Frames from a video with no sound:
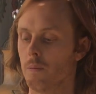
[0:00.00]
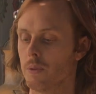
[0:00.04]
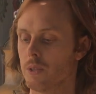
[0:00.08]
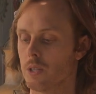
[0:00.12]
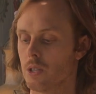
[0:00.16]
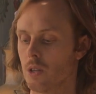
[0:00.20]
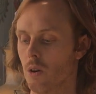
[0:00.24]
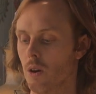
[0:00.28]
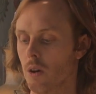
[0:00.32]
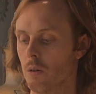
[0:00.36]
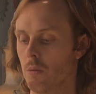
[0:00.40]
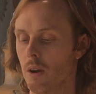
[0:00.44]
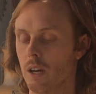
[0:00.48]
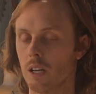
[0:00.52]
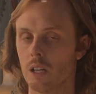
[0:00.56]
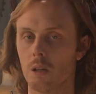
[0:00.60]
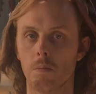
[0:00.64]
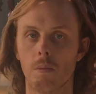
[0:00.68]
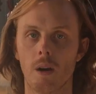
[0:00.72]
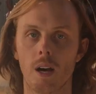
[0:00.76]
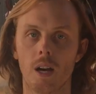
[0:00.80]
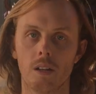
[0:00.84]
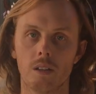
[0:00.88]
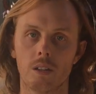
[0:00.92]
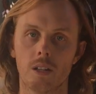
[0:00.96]
So I
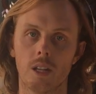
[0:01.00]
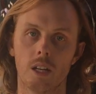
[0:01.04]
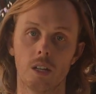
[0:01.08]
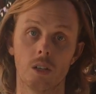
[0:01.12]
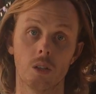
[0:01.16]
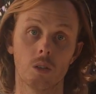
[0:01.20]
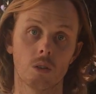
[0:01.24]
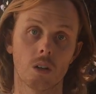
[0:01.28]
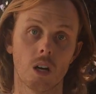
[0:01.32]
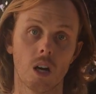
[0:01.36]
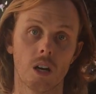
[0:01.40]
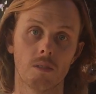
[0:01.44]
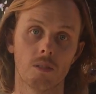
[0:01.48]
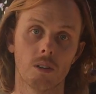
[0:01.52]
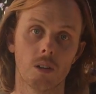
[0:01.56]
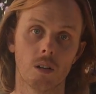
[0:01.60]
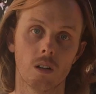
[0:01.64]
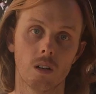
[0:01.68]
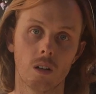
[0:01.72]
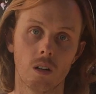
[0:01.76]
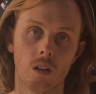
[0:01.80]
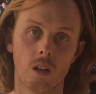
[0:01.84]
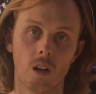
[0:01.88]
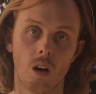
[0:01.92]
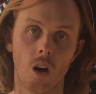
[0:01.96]
recommend that you
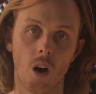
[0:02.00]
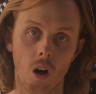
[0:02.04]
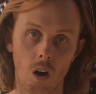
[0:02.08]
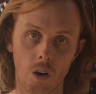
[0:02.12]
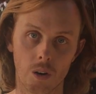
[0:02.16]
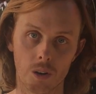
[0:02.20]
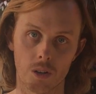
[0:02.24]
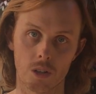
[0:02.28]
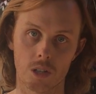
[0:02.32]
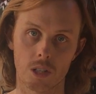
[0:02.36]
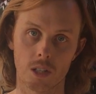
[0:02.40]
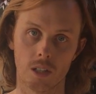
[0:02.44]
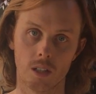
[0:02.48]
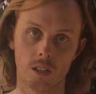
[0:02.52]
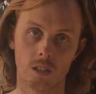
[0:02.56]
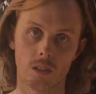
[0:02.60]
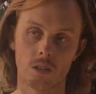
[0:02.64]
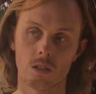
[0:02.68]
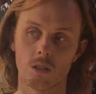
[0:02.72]
cover all your skin.